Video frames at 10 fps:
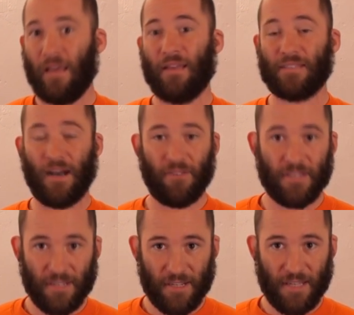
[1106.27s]
It's
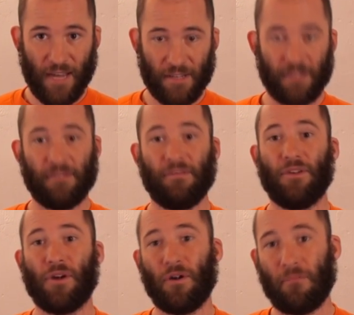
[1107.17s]
obviously detected.
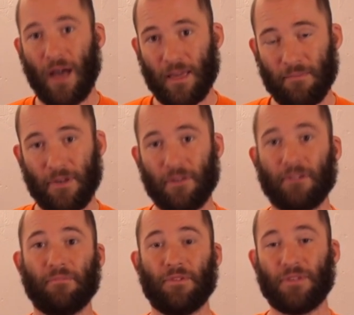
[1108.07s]
You go to My
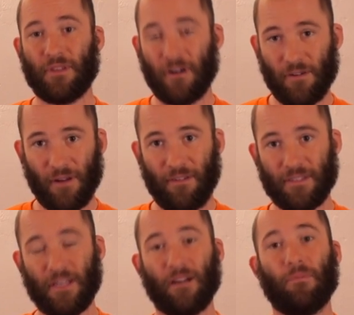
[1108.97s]
Computer, you see the hard drive
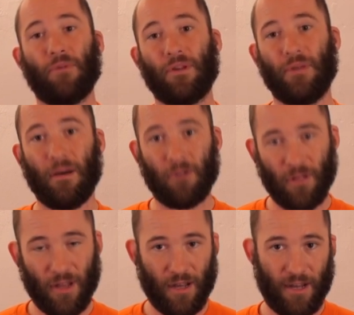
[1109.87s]
is there, but when you double
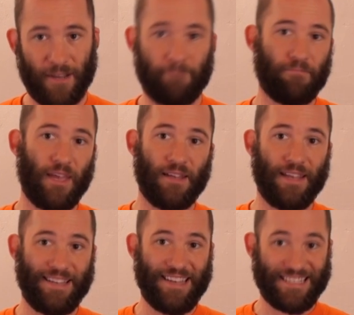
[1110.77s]
click on it, it,
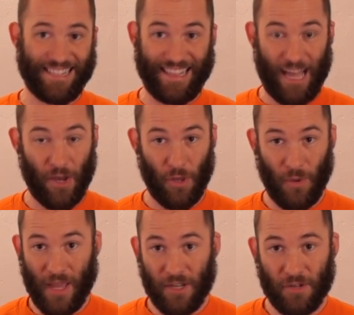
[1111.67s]
it doesn't allow
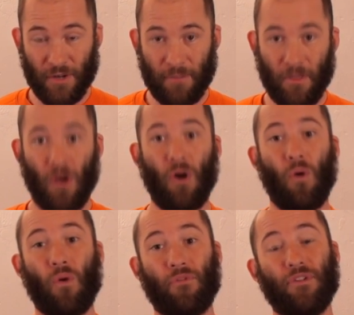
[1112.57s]
you into it.
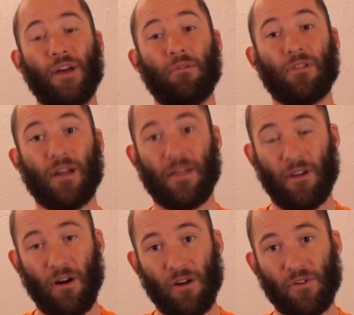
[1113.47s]
Or if you double click on
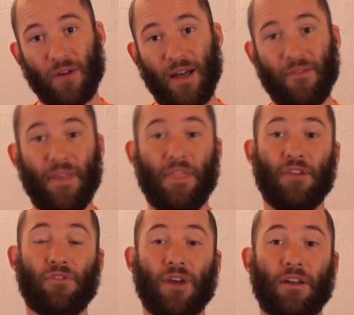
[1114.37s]
the hard drive and then
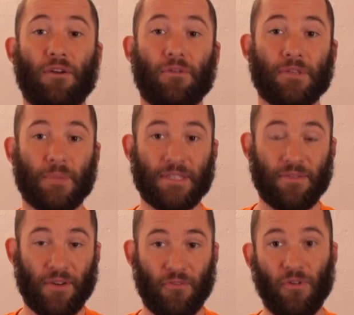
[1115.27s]
you try to go to a
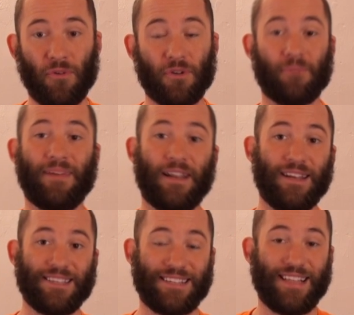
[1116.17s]
specific folder and
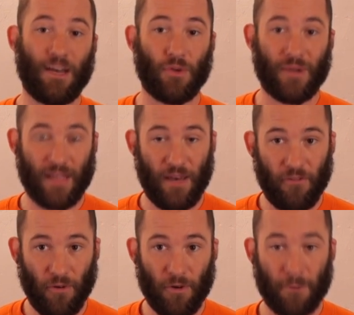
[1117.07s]
it doesn't allow you into that
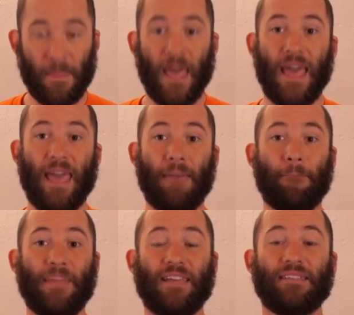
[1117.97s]
folder,
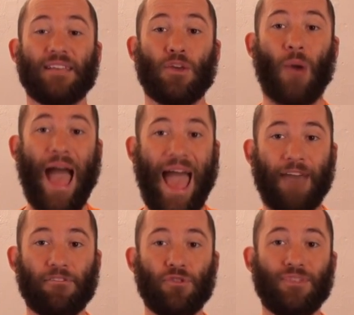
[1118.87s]
it means that you
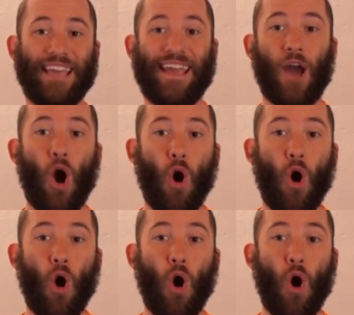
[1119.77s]
have to take